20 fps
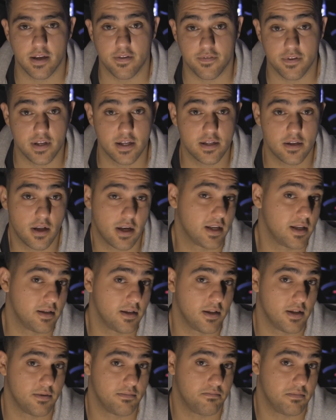If you dislike it,
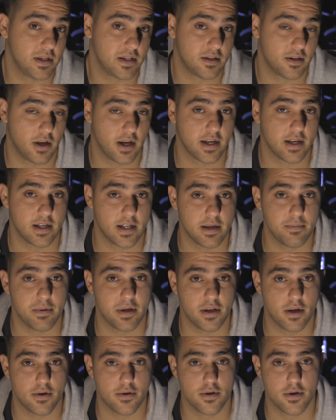dislike it, let me
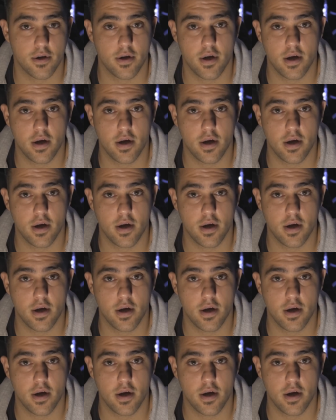know.